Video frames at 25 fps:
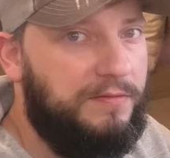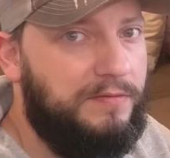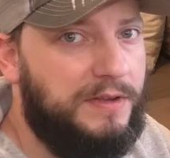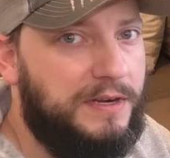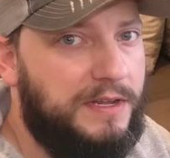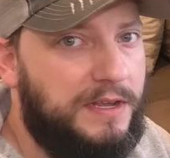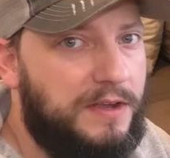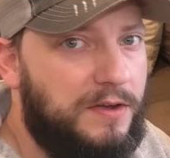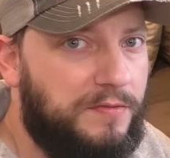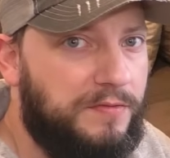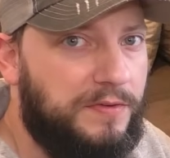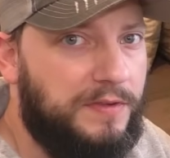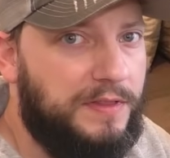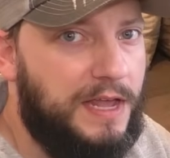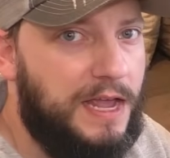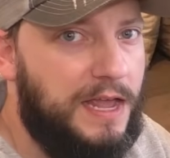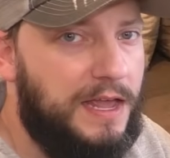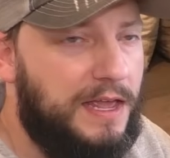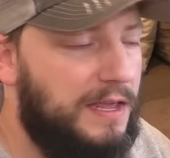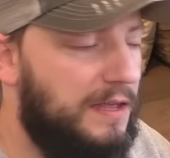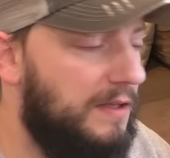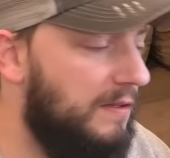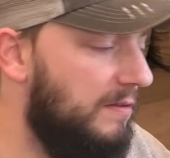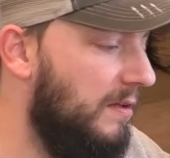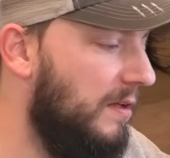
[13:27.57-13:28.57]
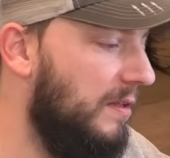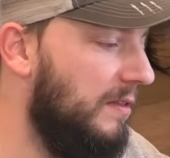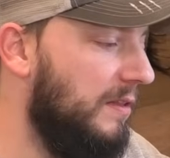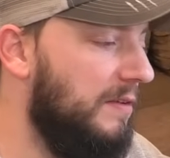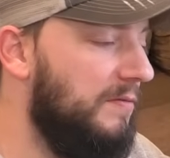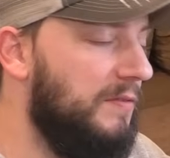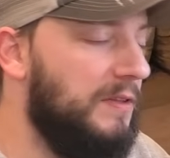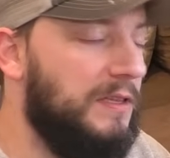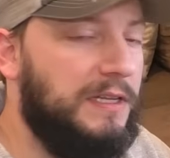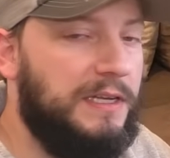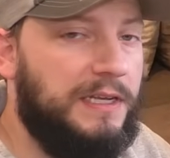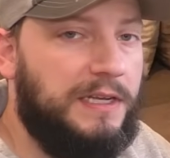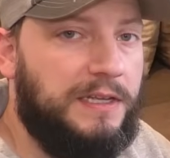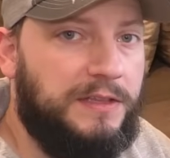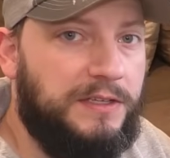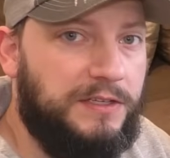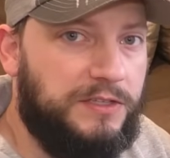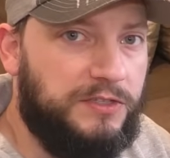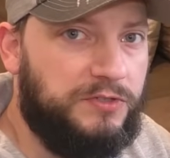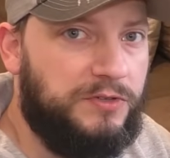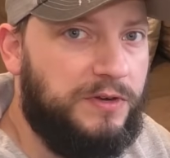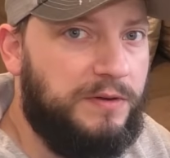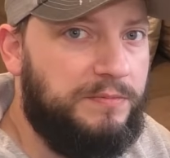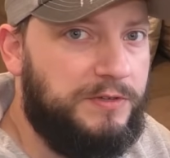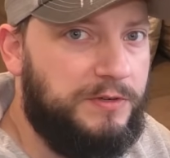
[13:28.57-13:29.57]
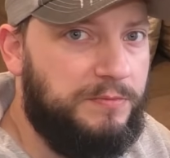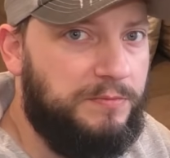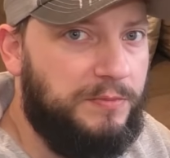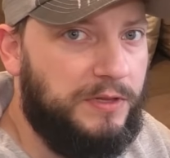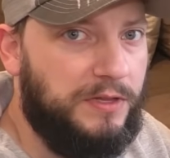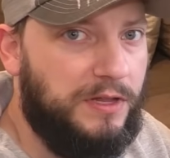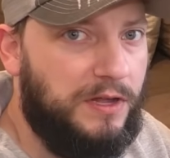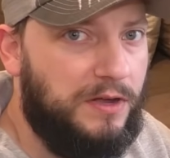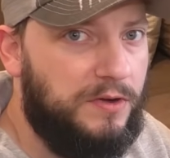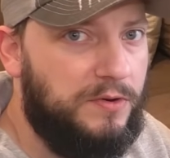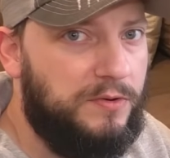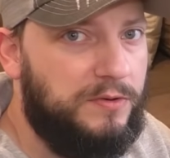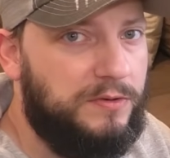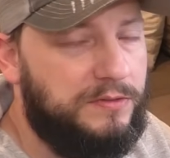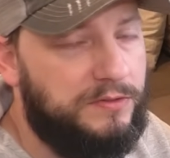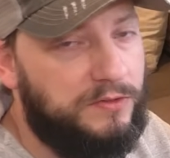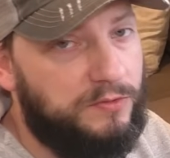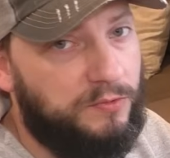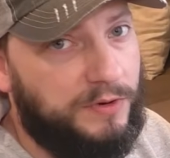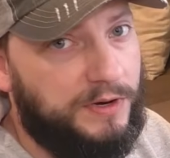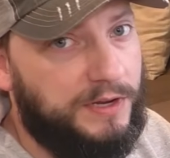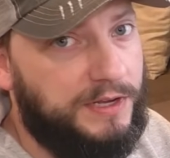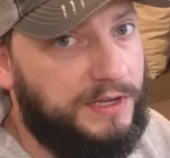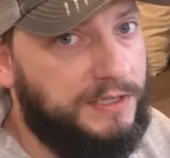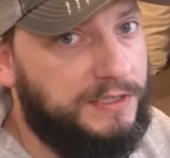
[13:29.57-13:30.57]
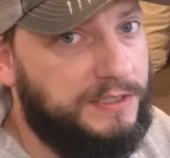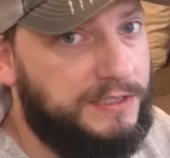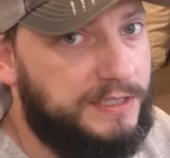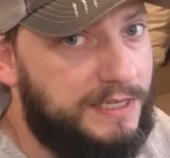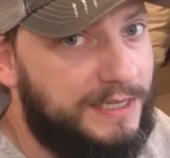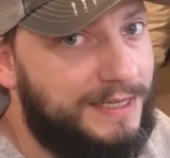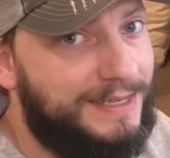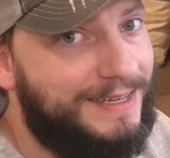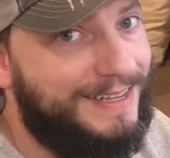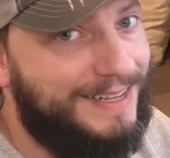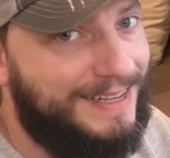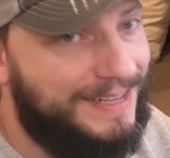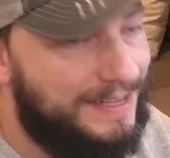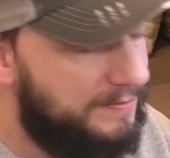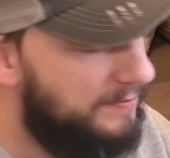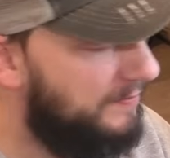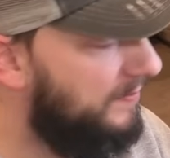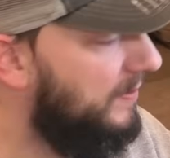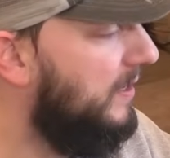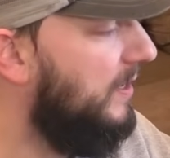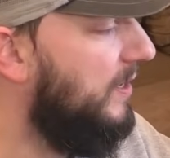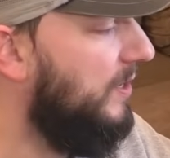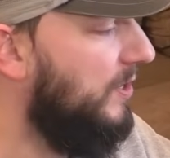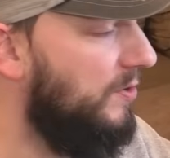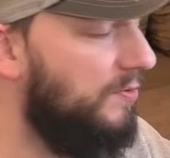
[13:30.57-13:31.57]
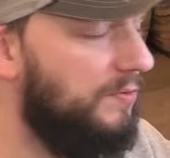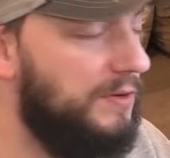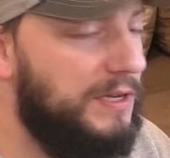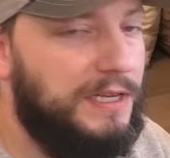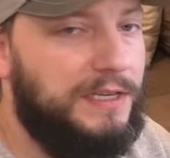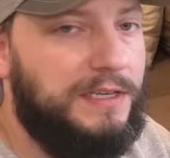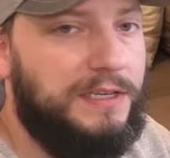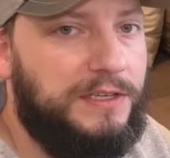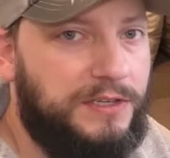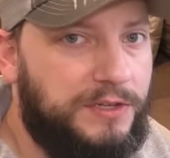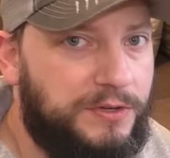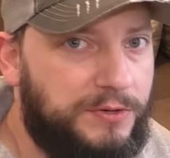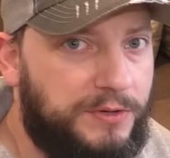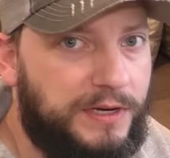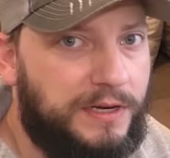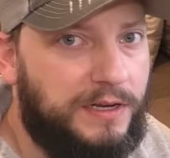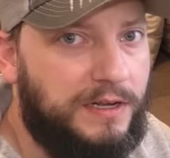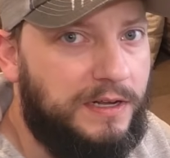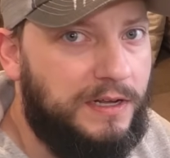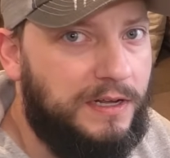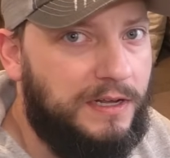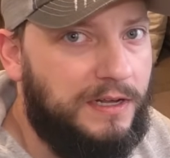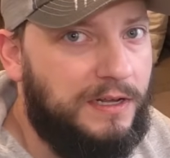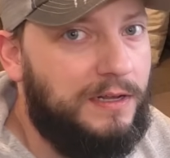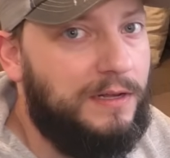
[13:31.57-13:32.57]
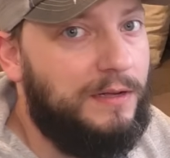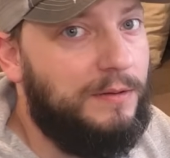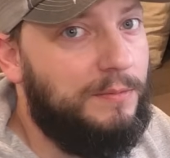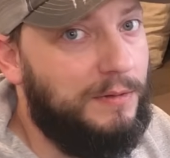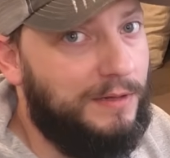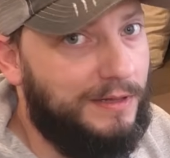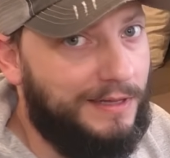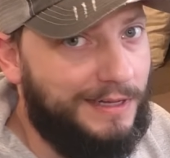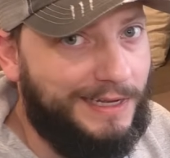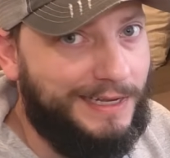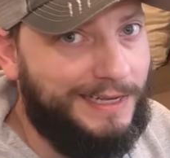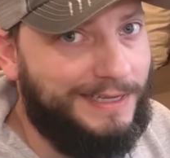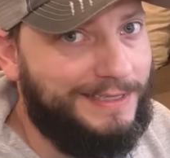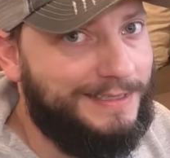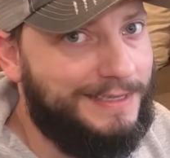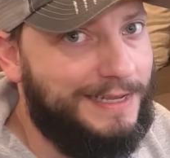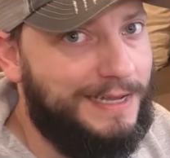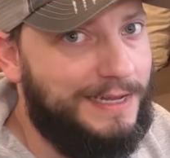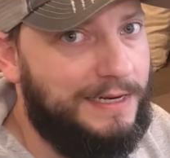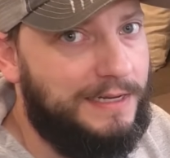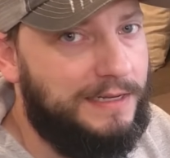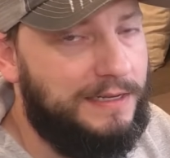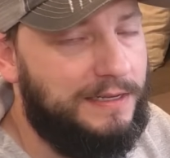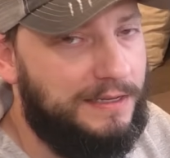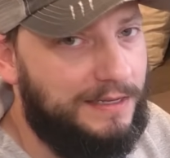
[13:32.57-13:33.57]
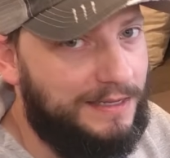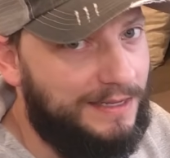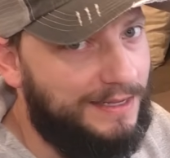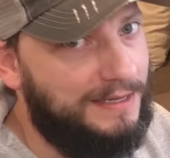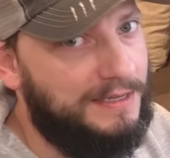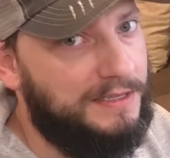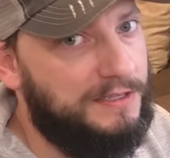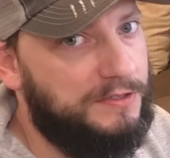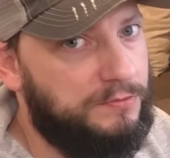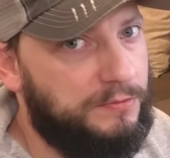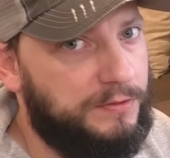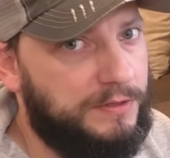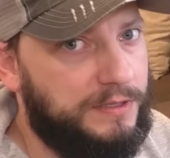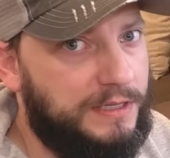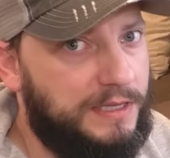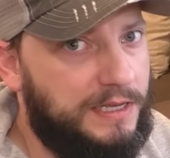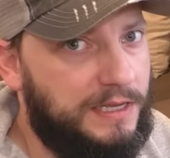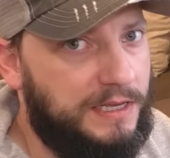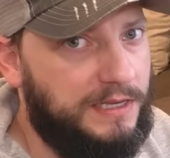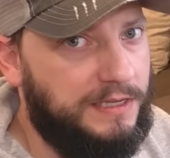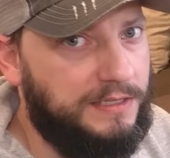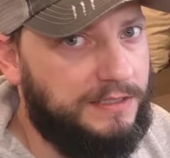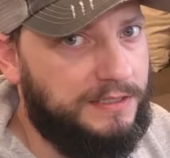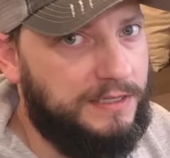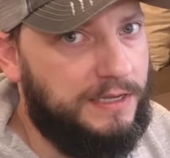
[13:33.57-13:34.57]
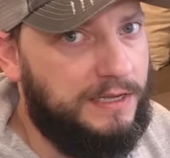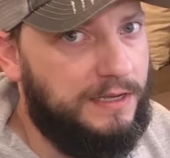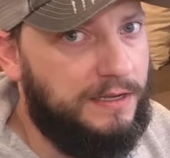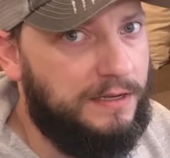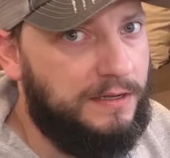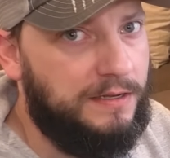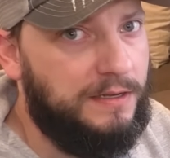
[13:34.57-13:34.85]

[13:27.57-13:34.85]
video for that. I'll leave a link in the description below to where you can see it if you need to do it. But like I said, it is really easy.